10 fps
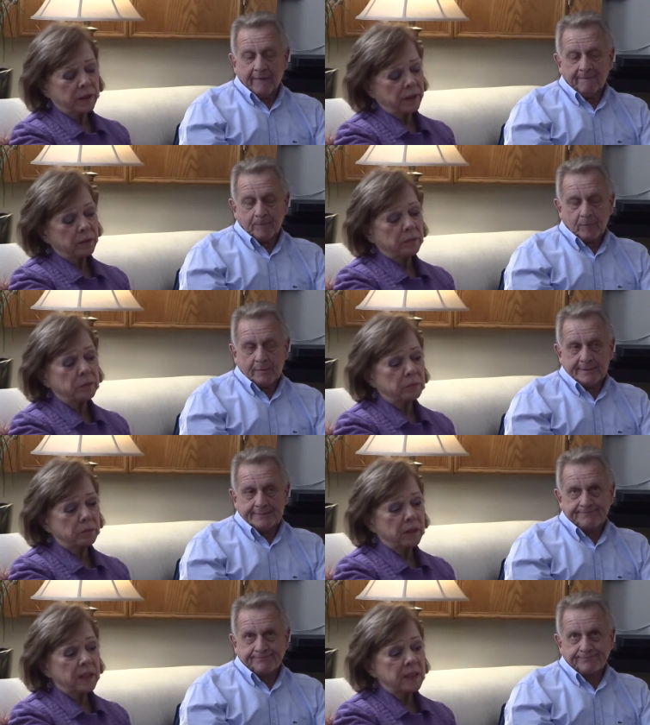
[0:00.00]
Speaker 1: and mm-hmm.
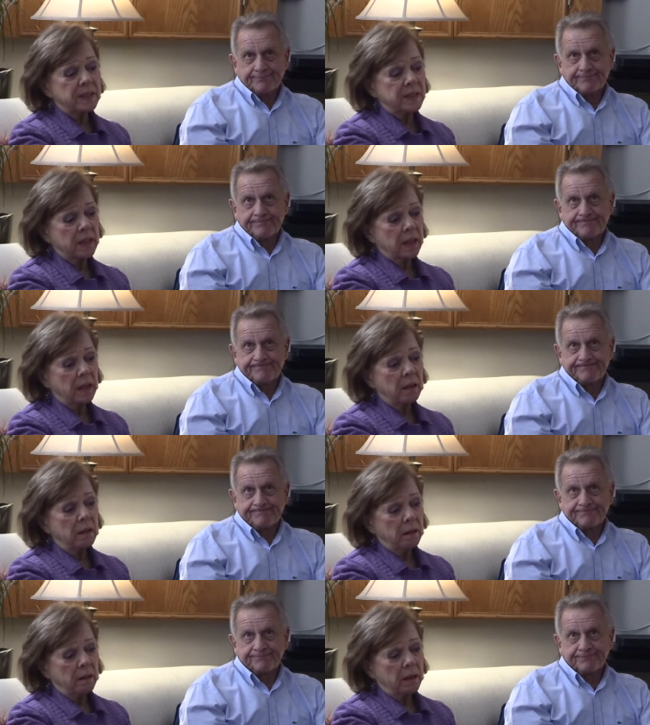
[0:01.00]
what I see
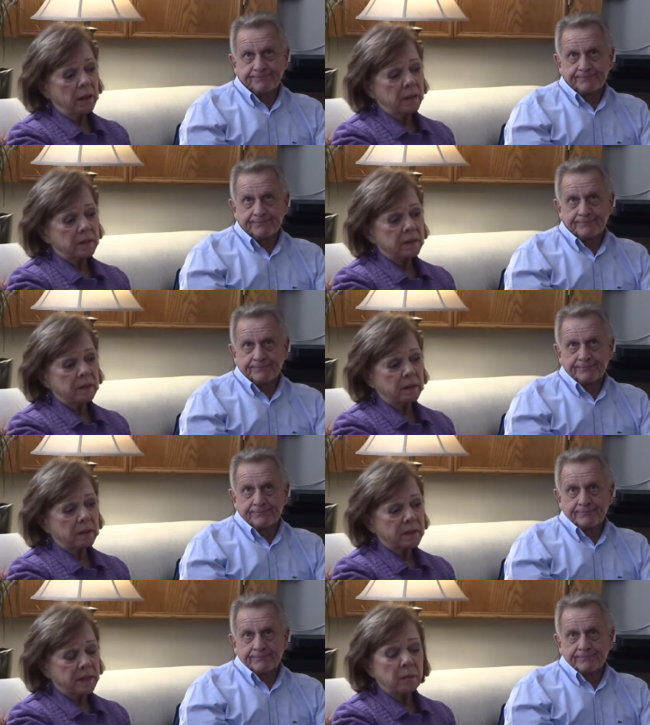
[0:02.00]
is
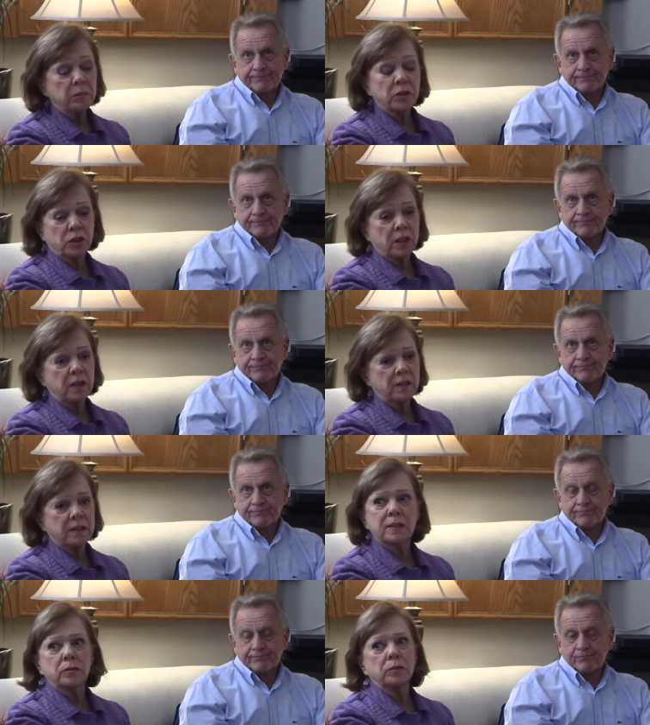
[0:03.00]
establishing a
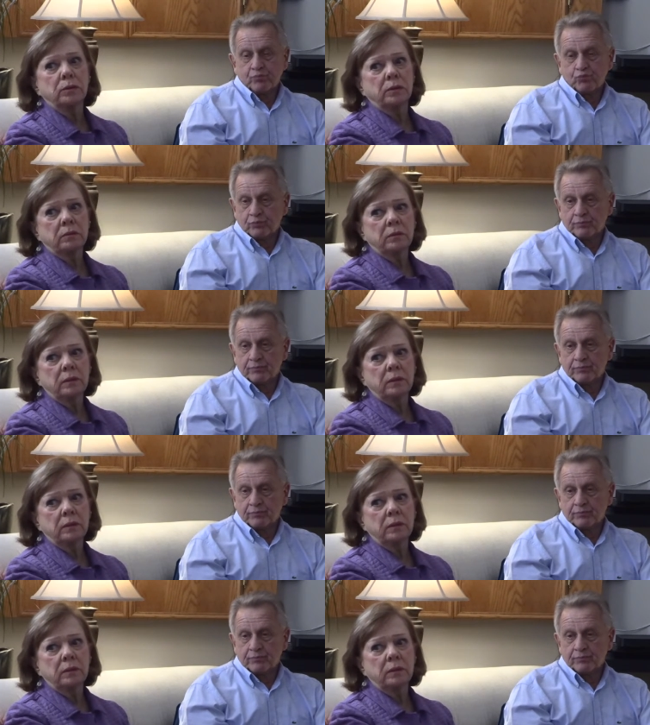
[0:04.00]
school